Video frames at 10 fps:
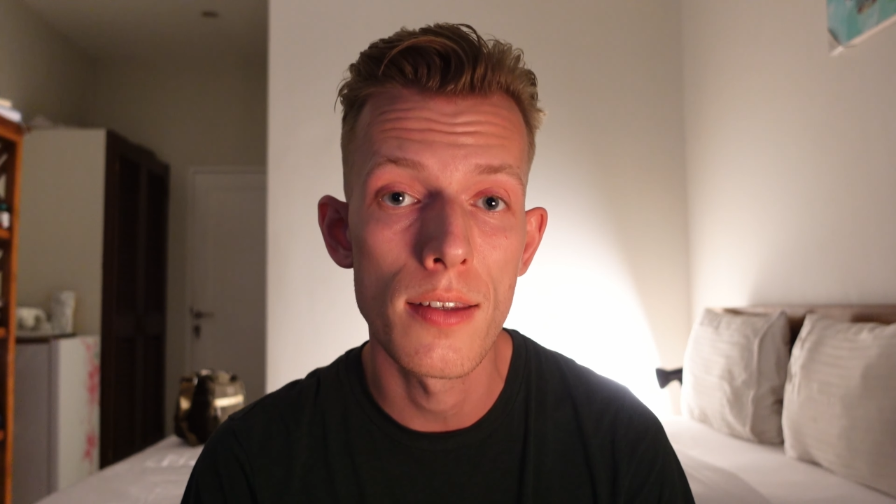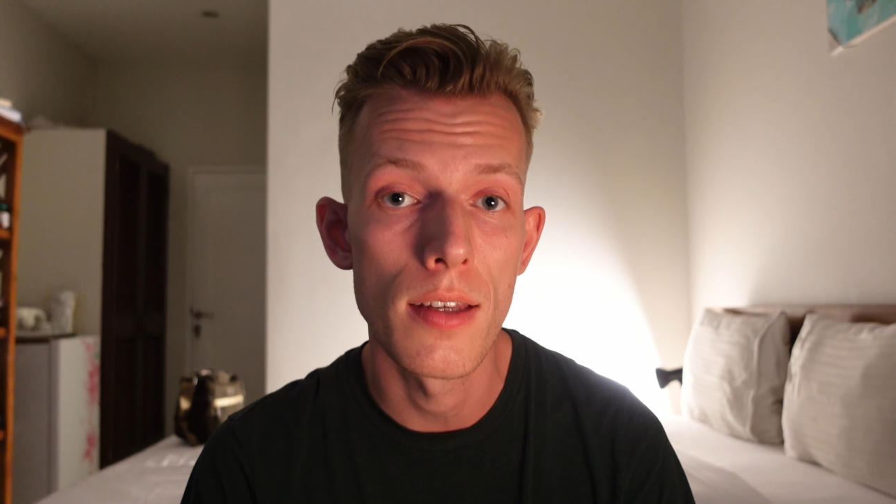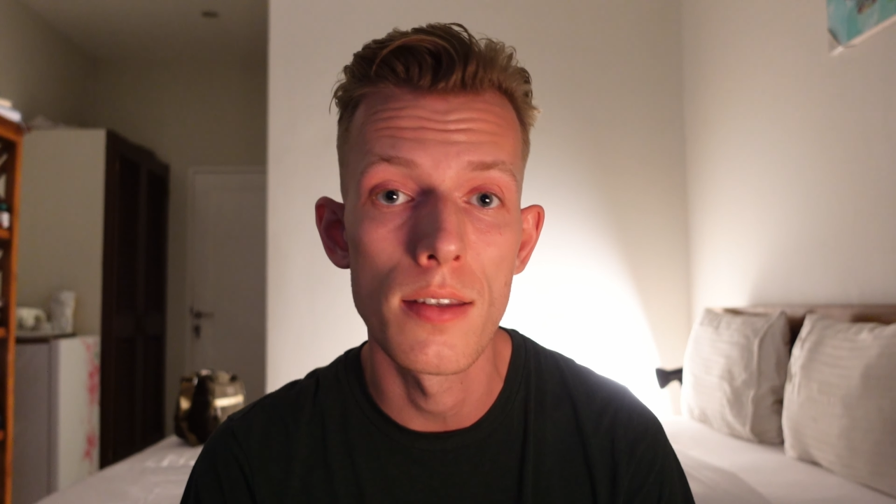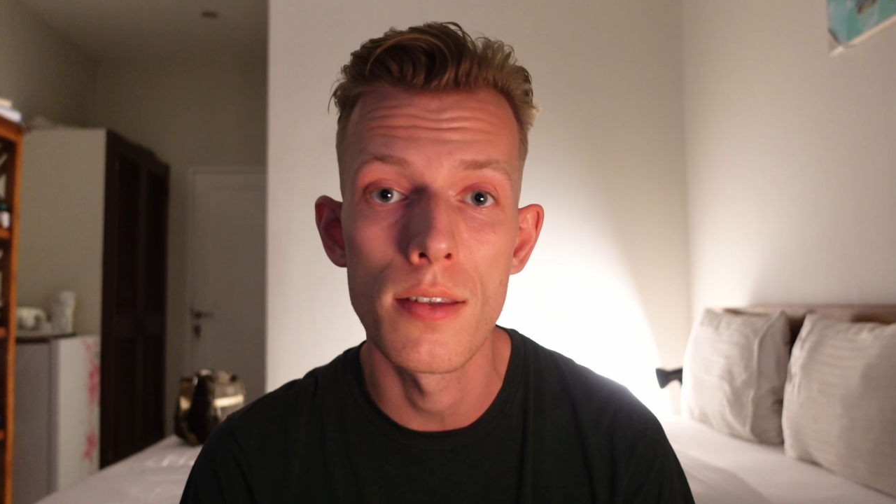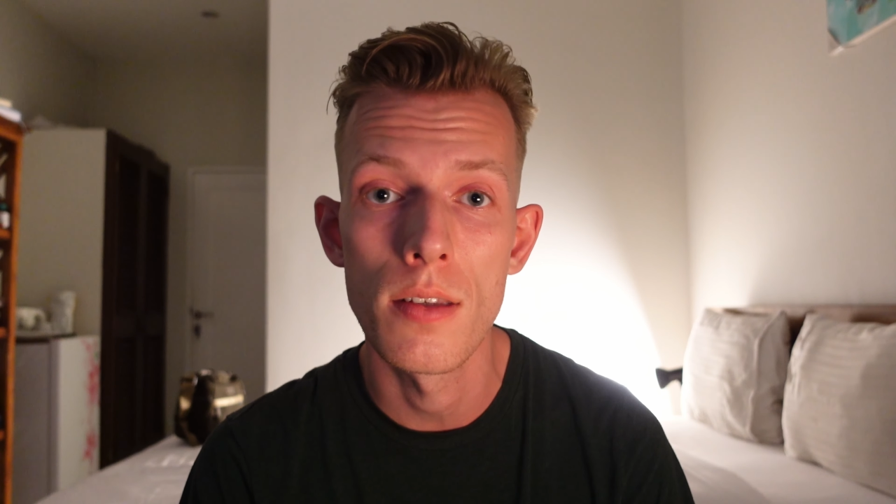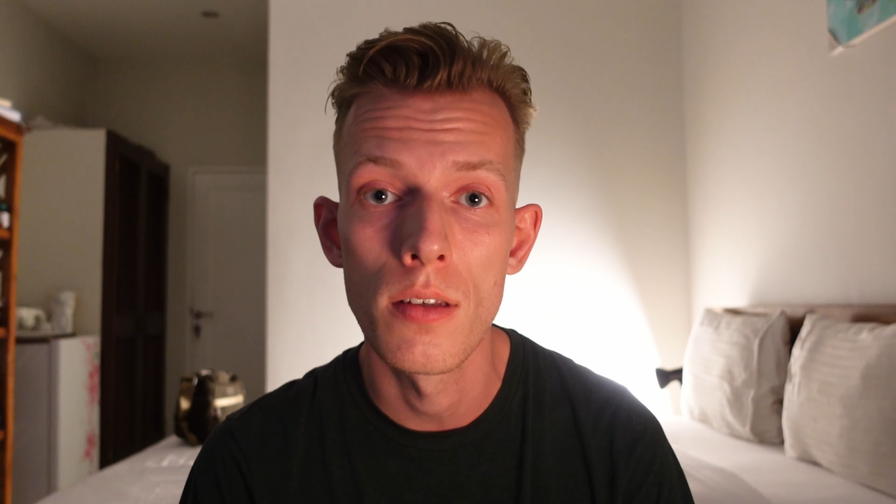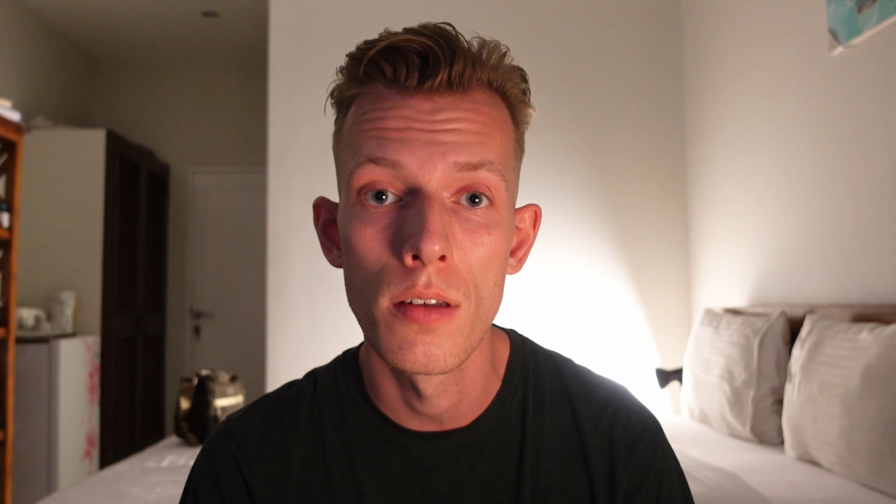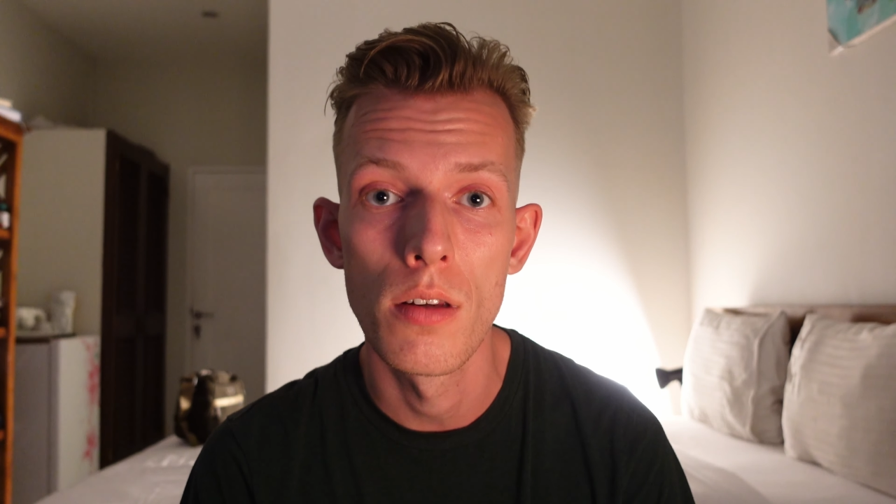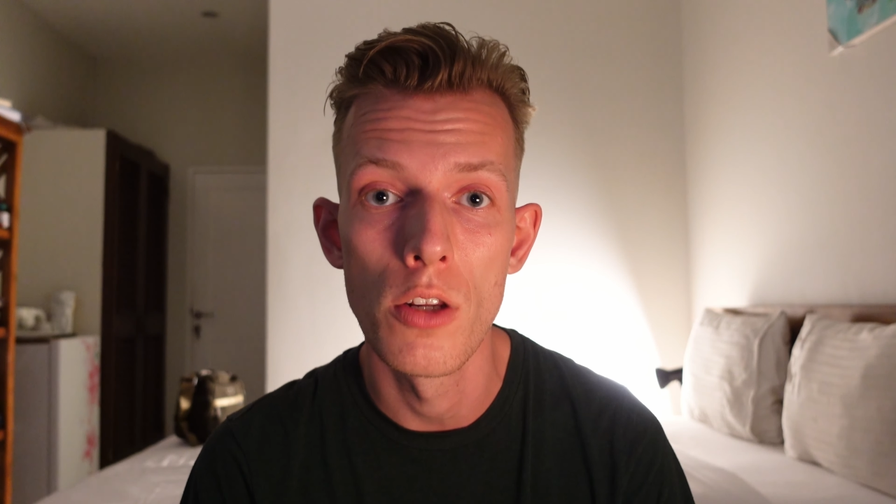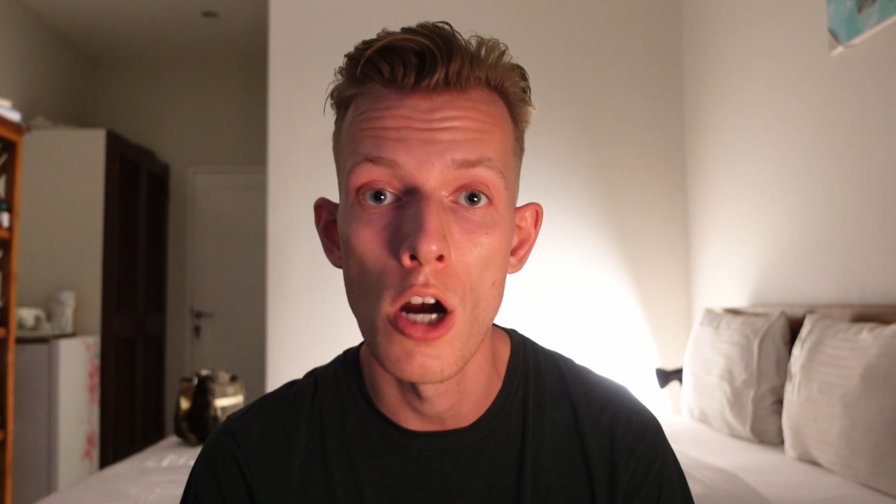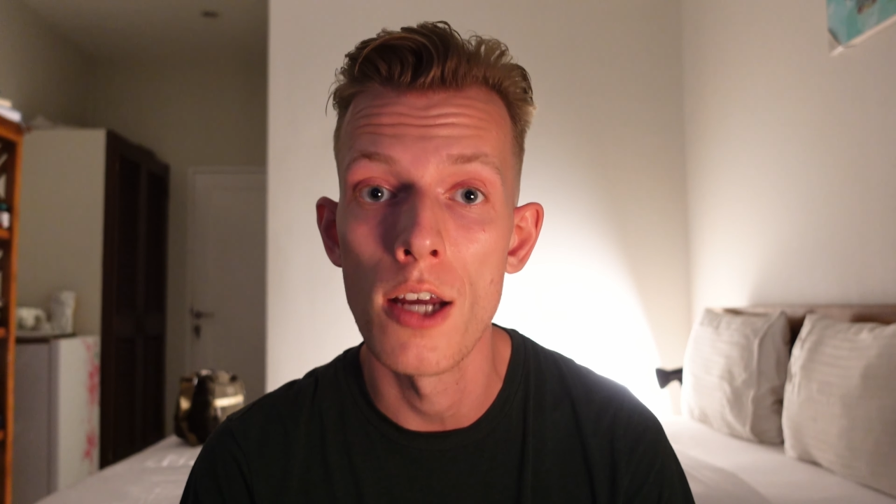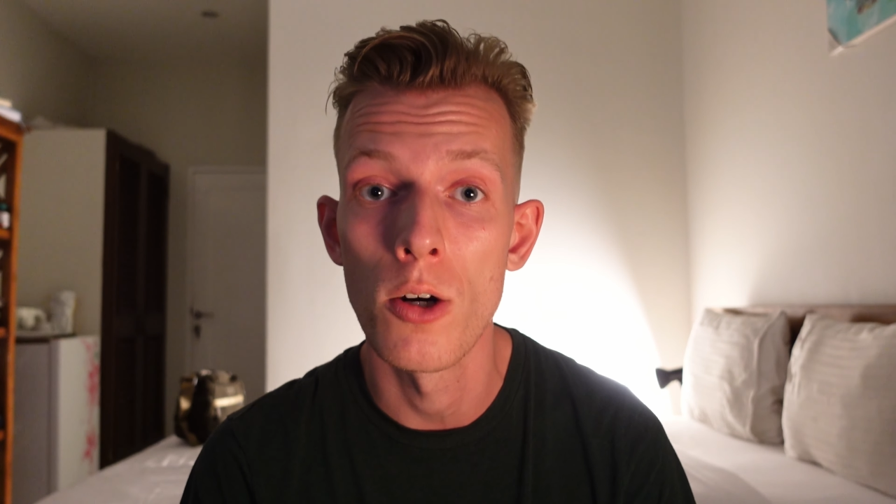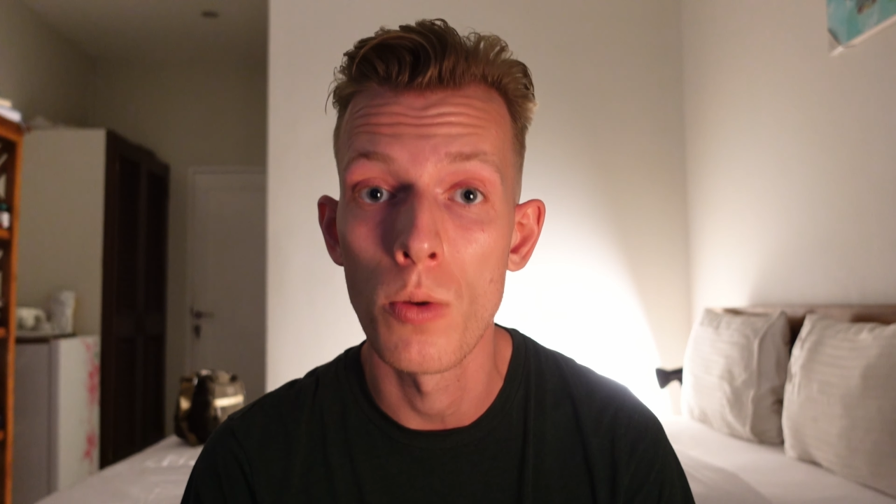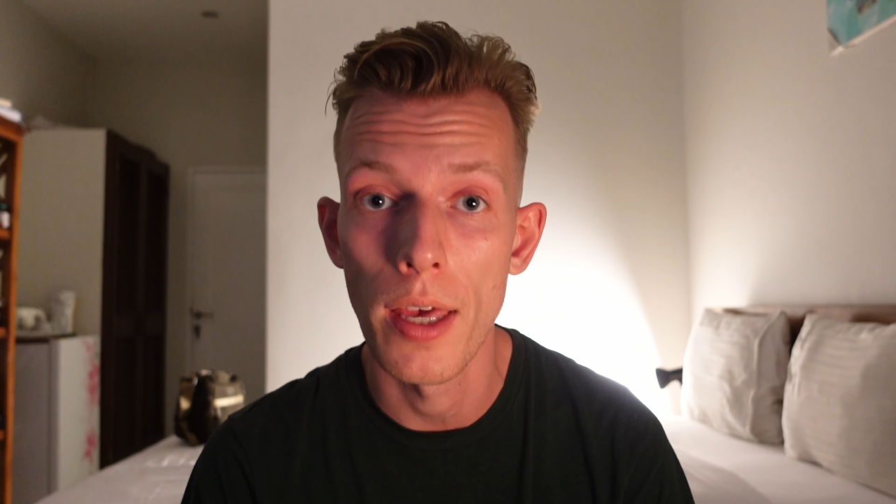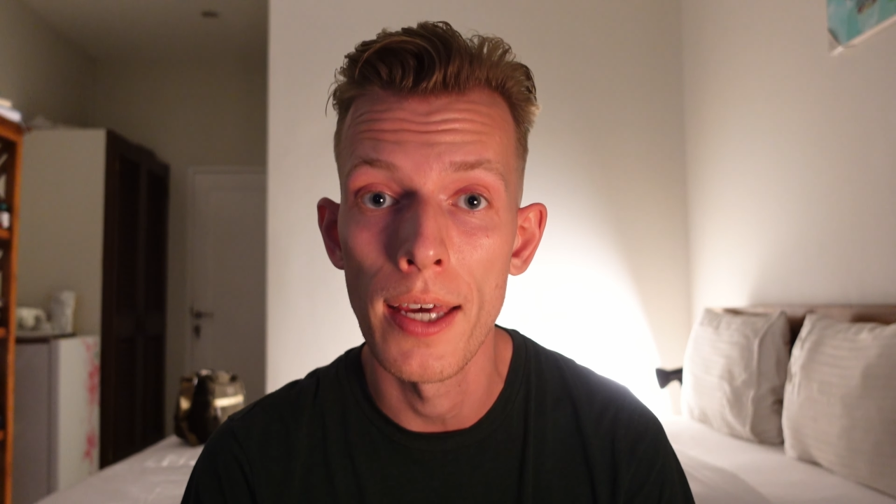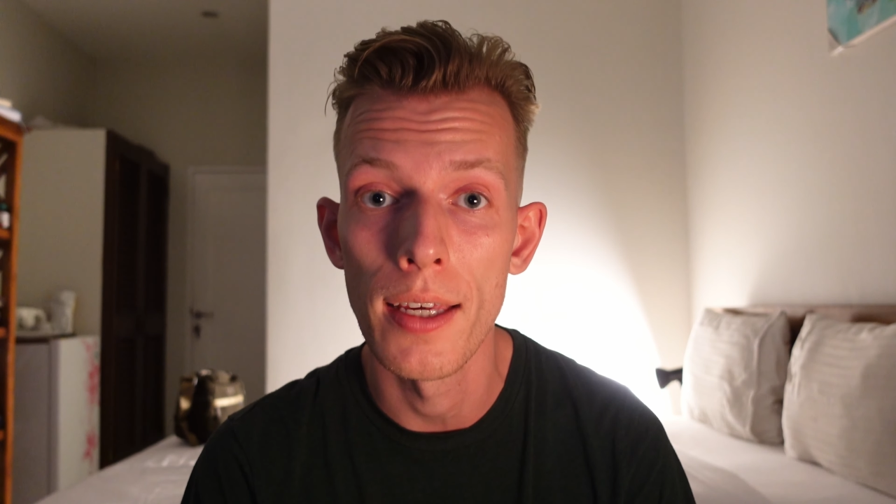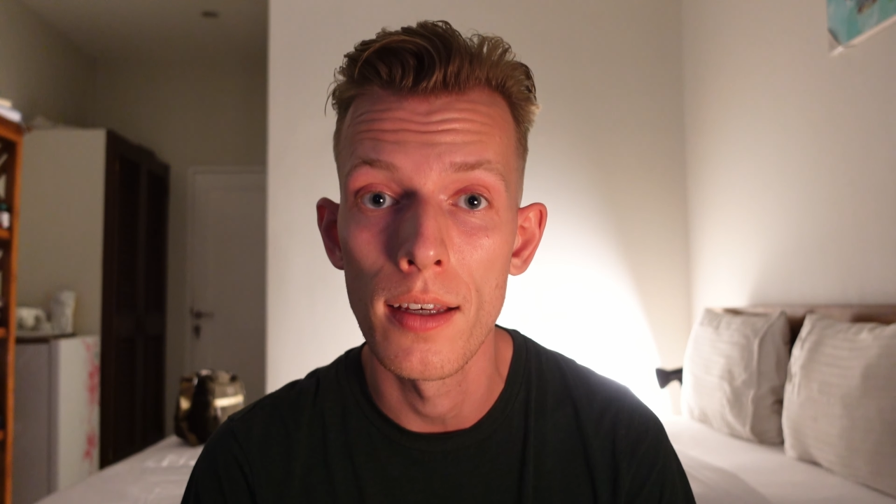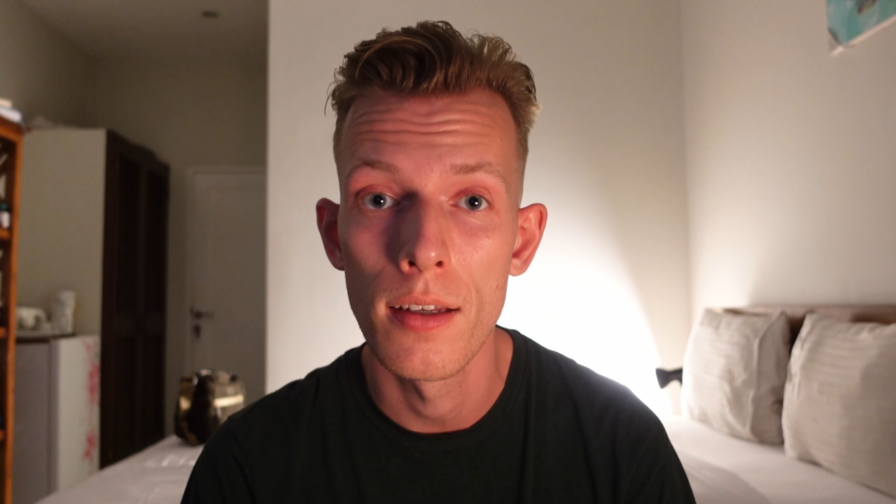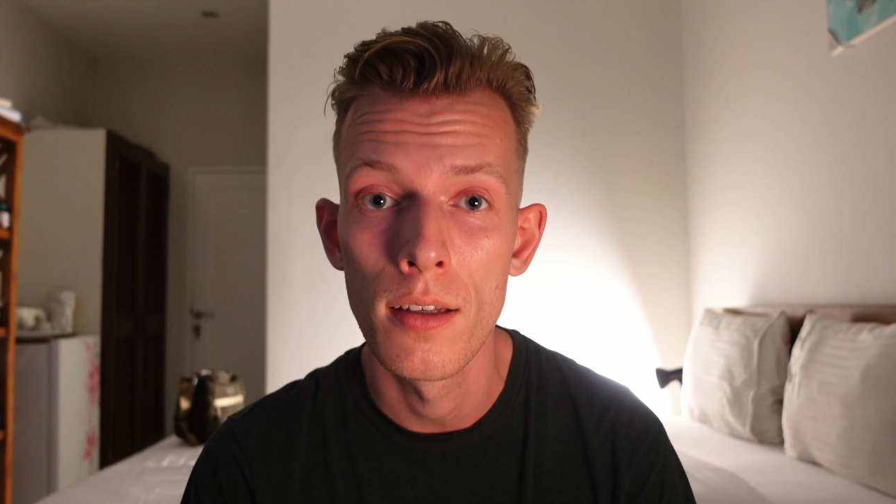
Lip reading: is not okay.